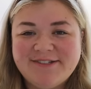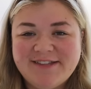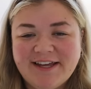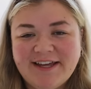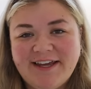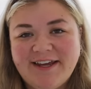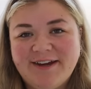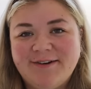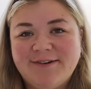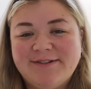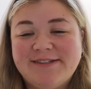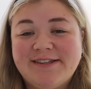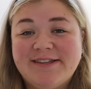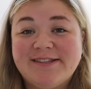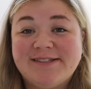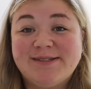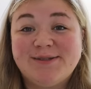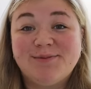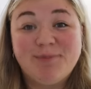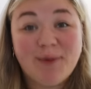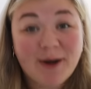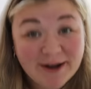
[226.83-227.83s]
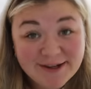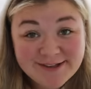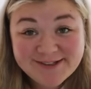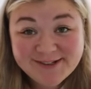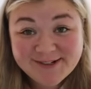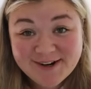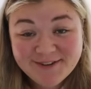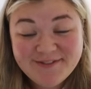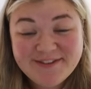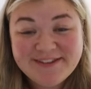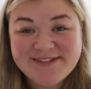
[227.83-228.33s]
thank you to the
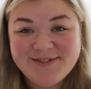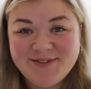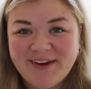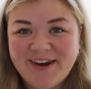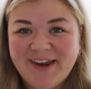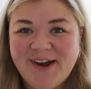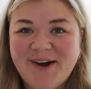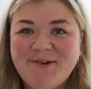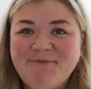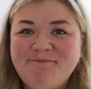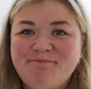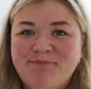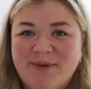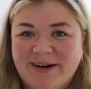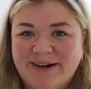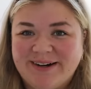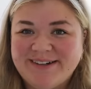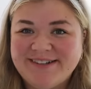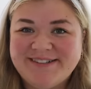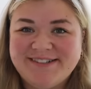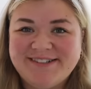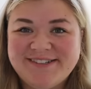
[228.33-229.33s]
sponsor of this video, Birch.